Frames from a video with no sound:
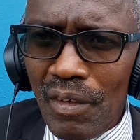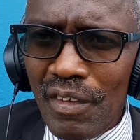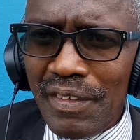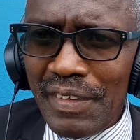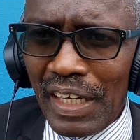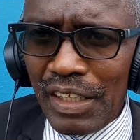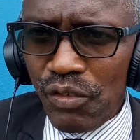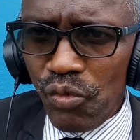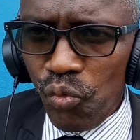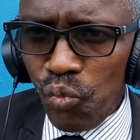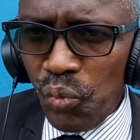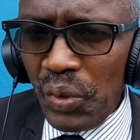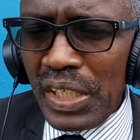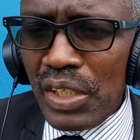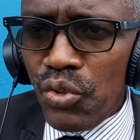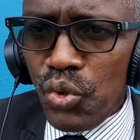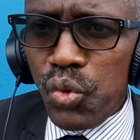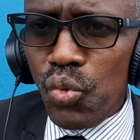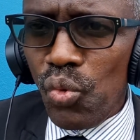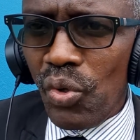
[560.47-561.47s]
that we
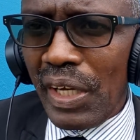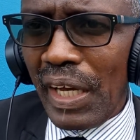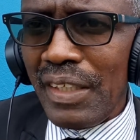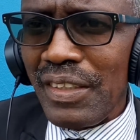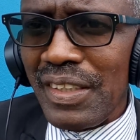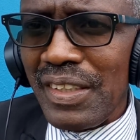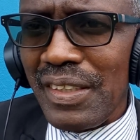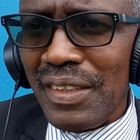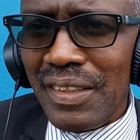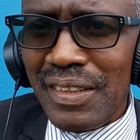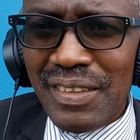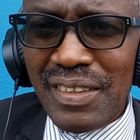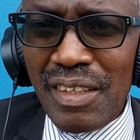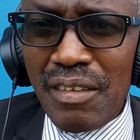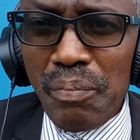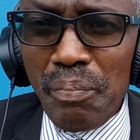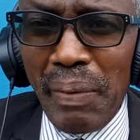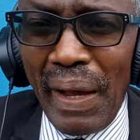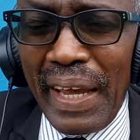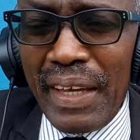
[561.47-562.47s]
too can turn
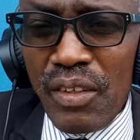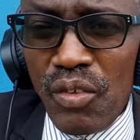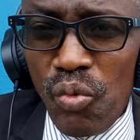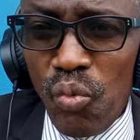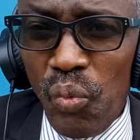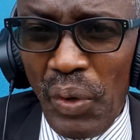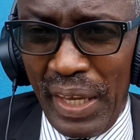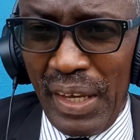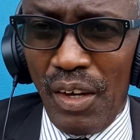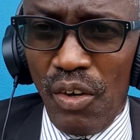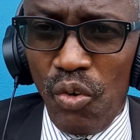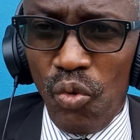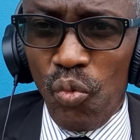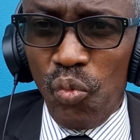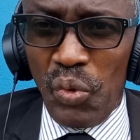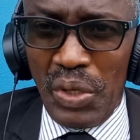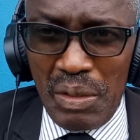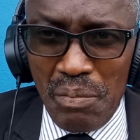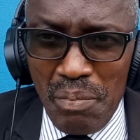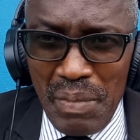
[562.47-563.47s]
despite where
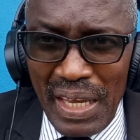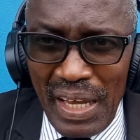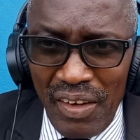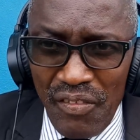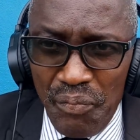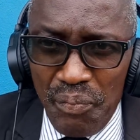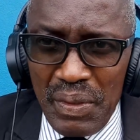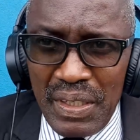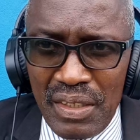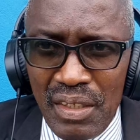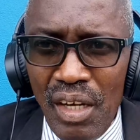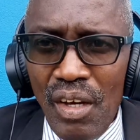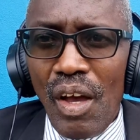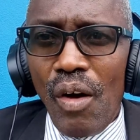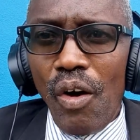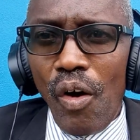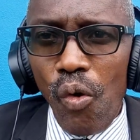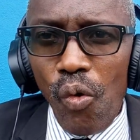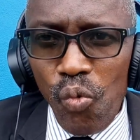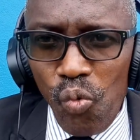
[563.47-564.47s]
we may have been
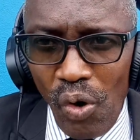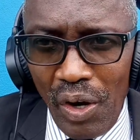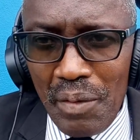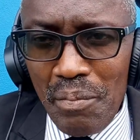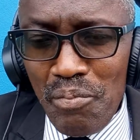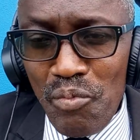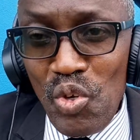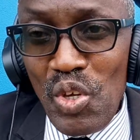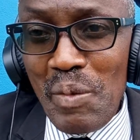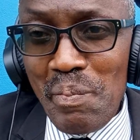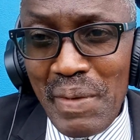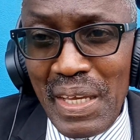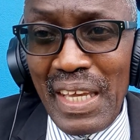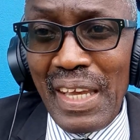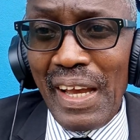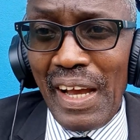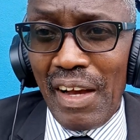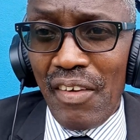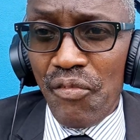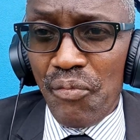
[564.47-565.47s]
or what we
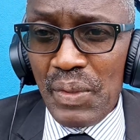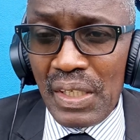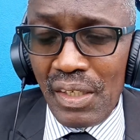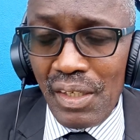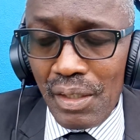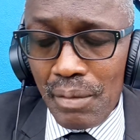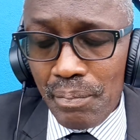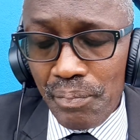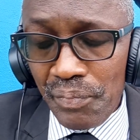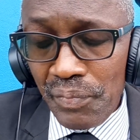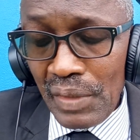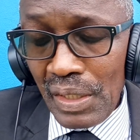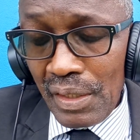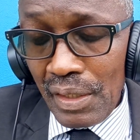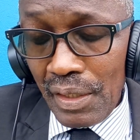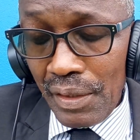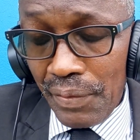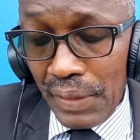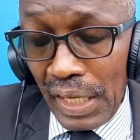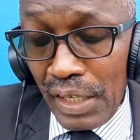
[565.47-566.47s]
may have become.
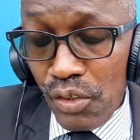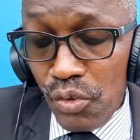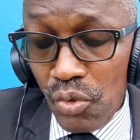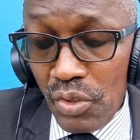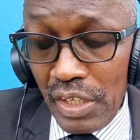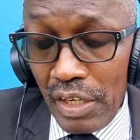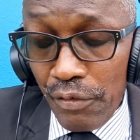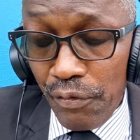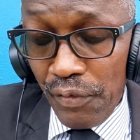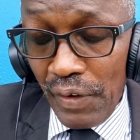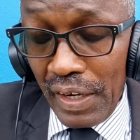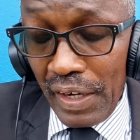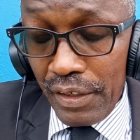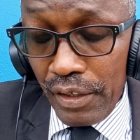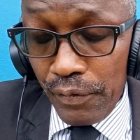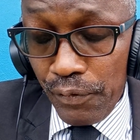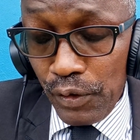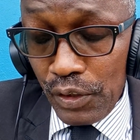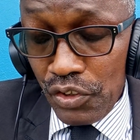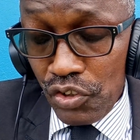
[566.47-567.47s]
Thank you, dear Father,
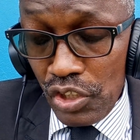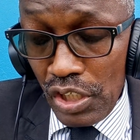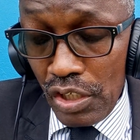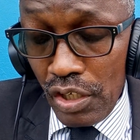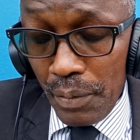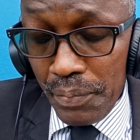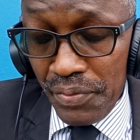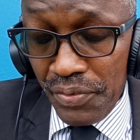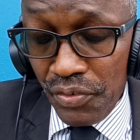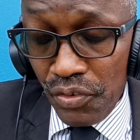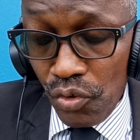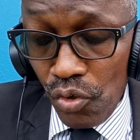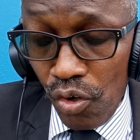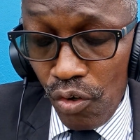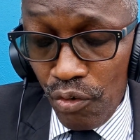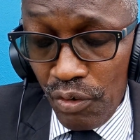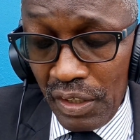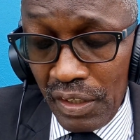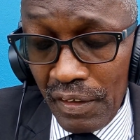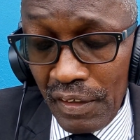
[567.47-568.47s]
for Jacob's
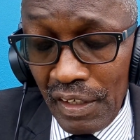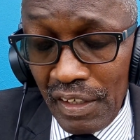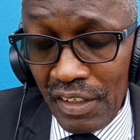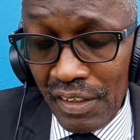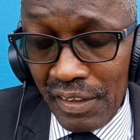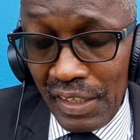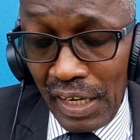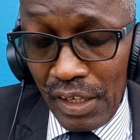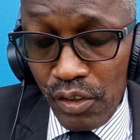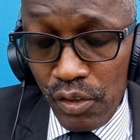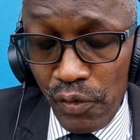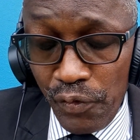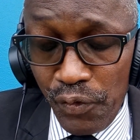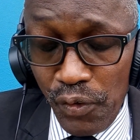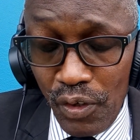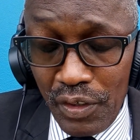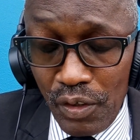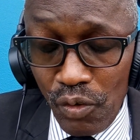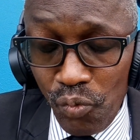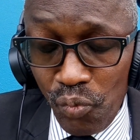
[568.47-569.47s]
story. Thank you
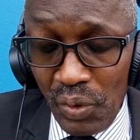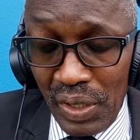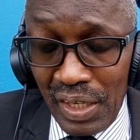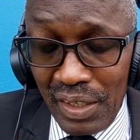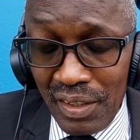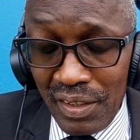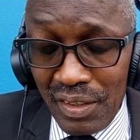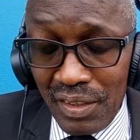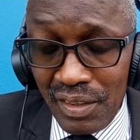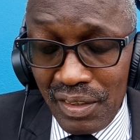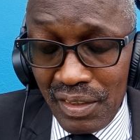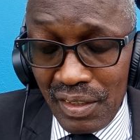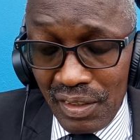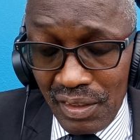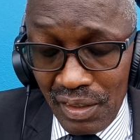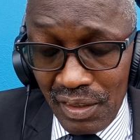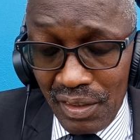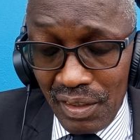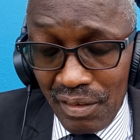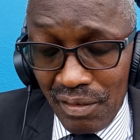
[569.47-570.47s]
for the way he
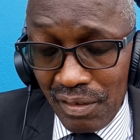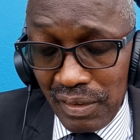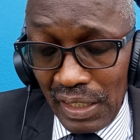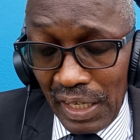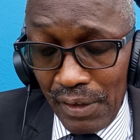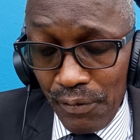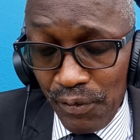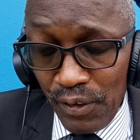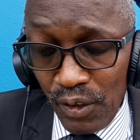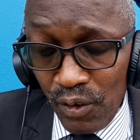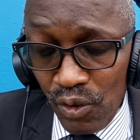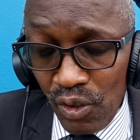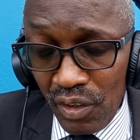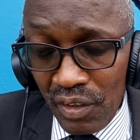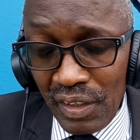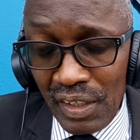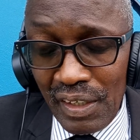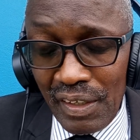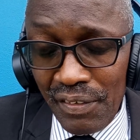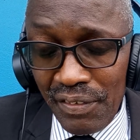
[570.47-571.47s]
turned his life around.
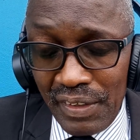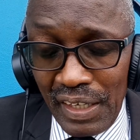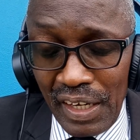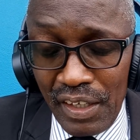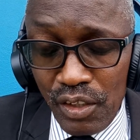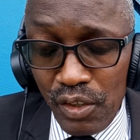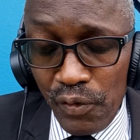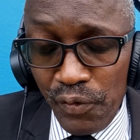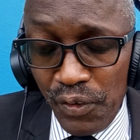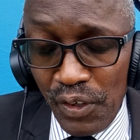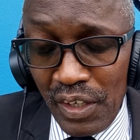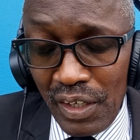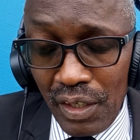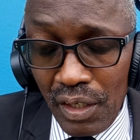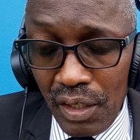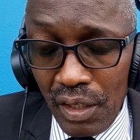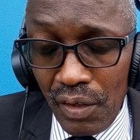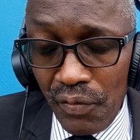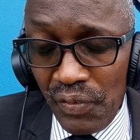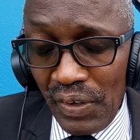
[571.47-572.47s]
Thank you for your
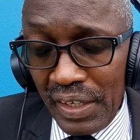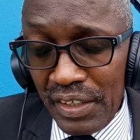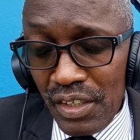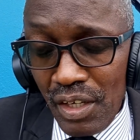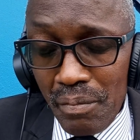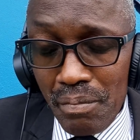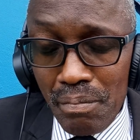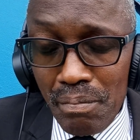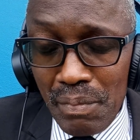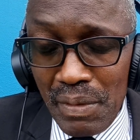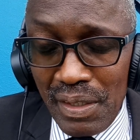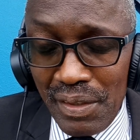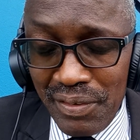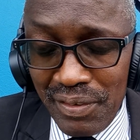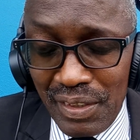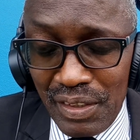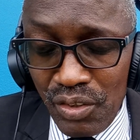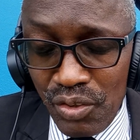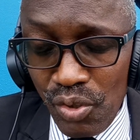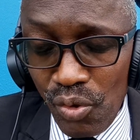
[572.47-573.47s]
love and your
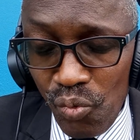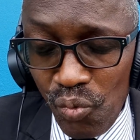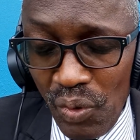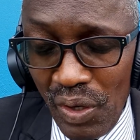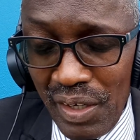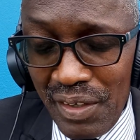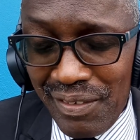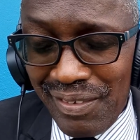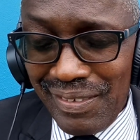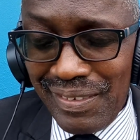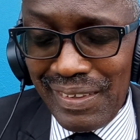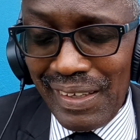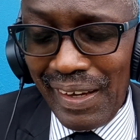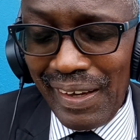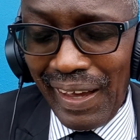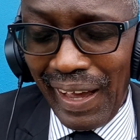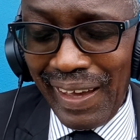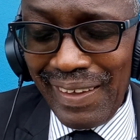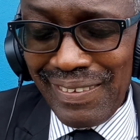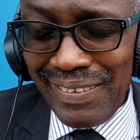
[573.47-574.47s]
mercy towards
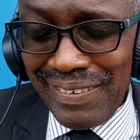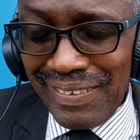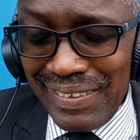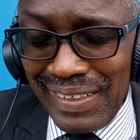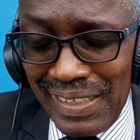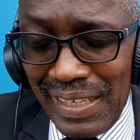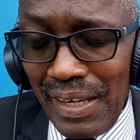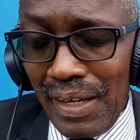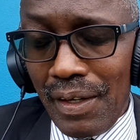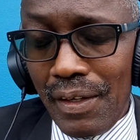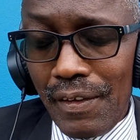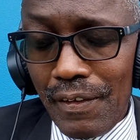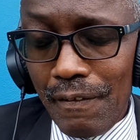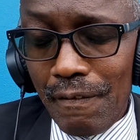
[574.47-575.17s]
a sinner